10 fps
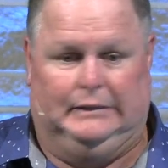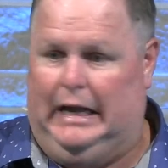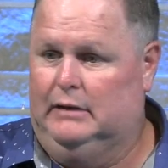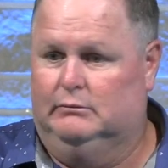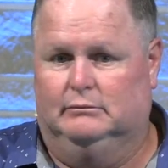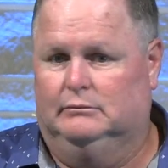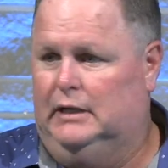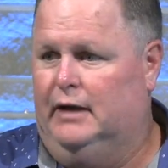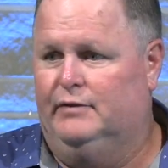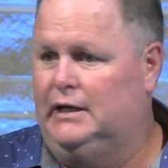I don't
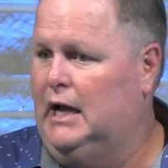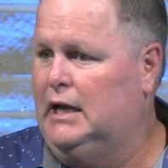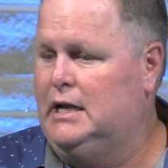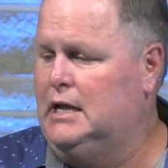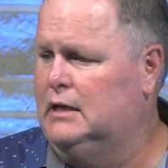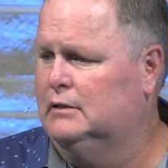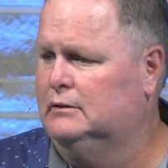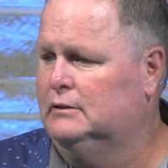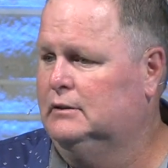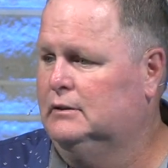have any idea.
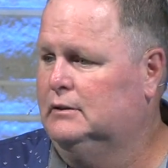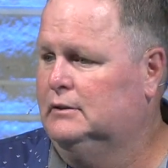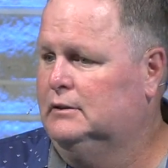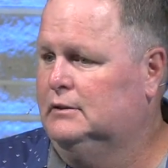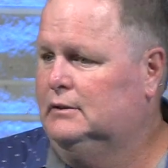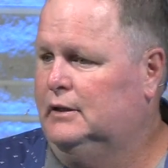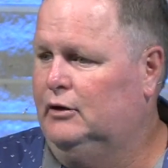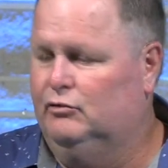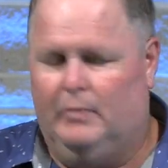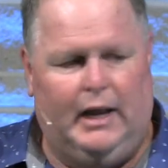He
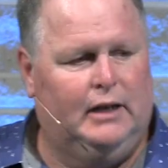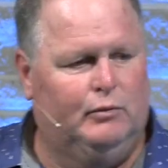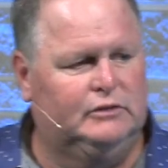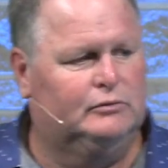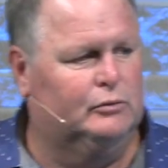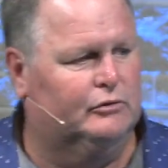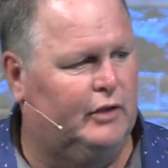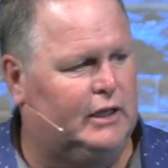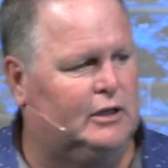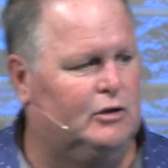goes, man, we just want to
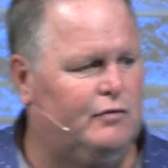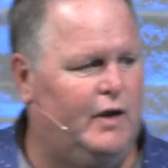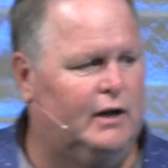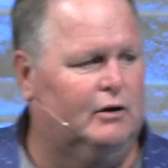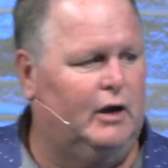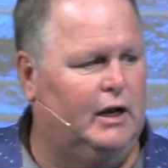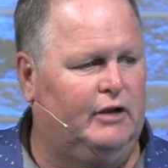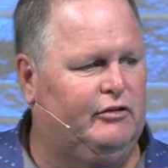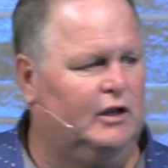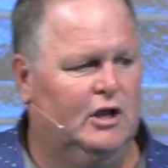thank you. You've had a great, he
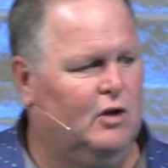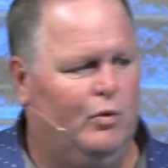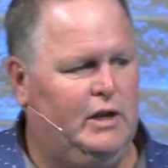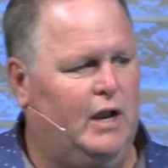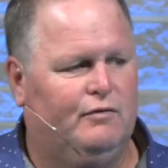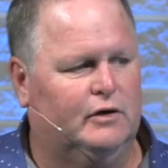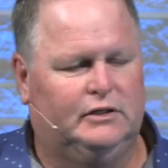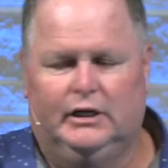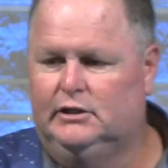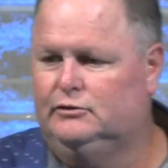said, we never
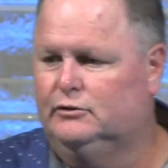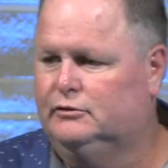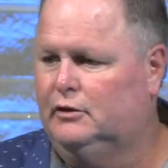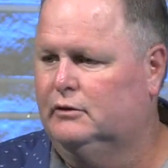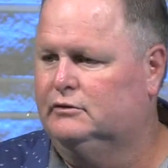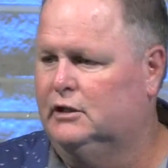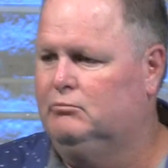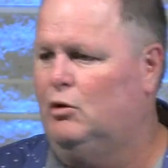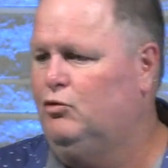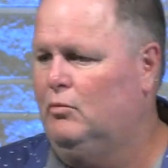attended your church yet.
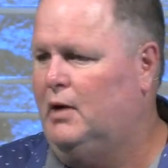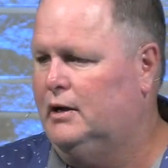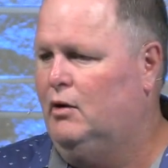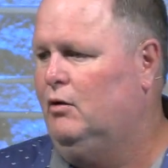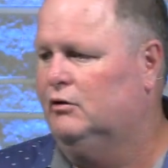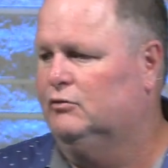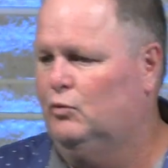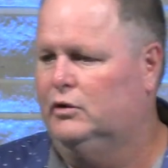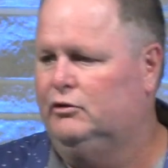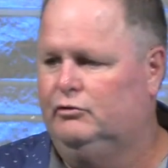Both of my daughters
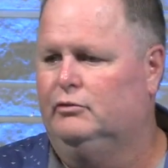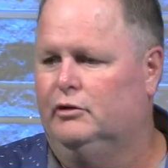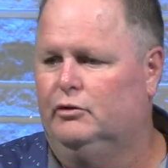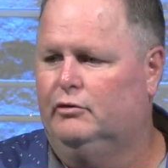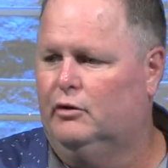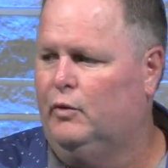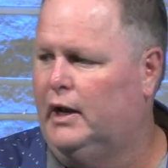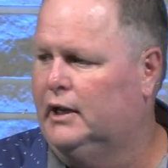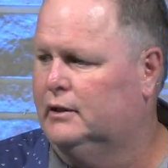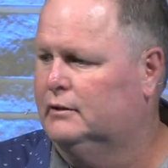wanted you to do their
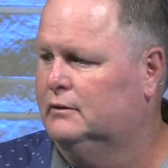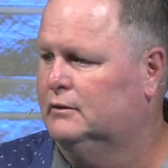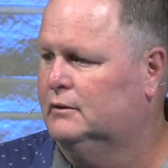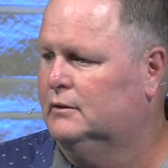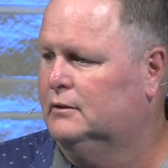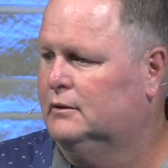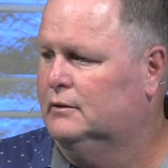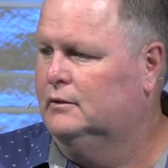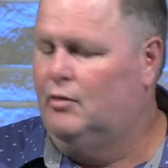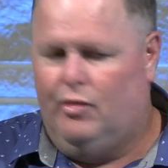wedding.
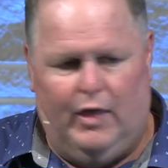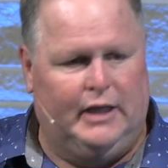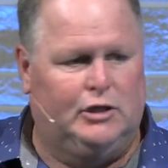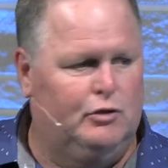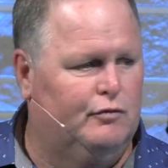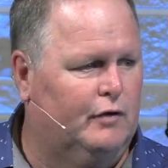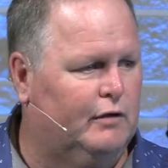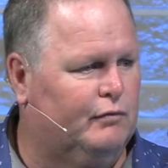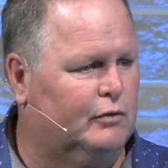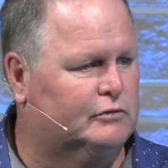Thank you for
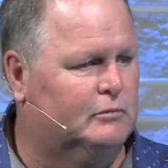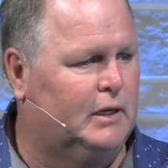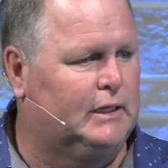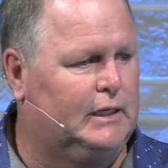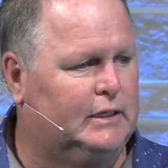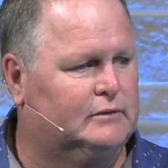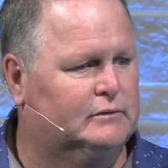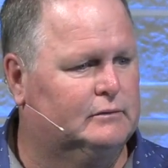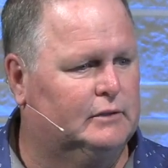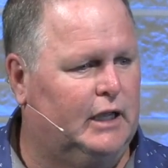influencing my kids.
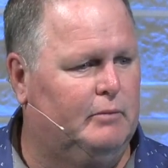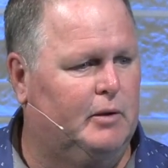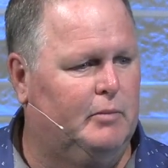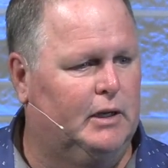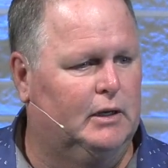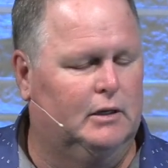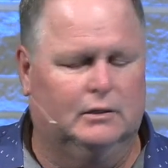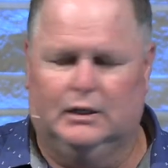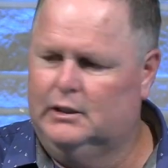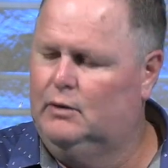He gave me a big hug,
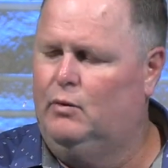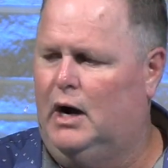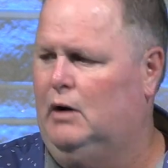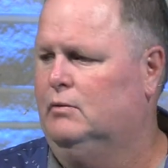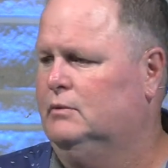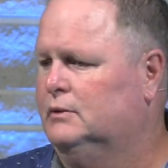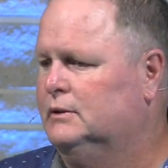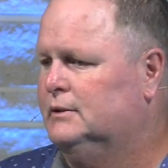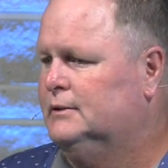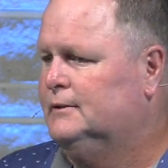and I thought, wow.
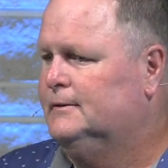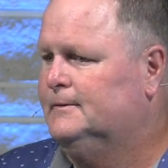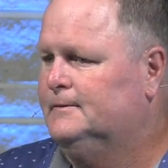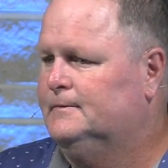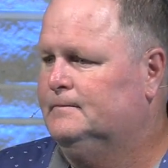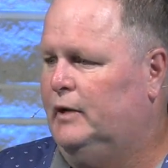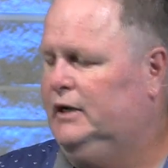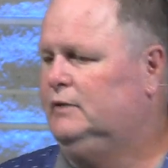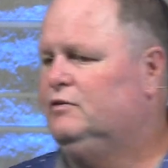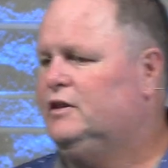I didn't even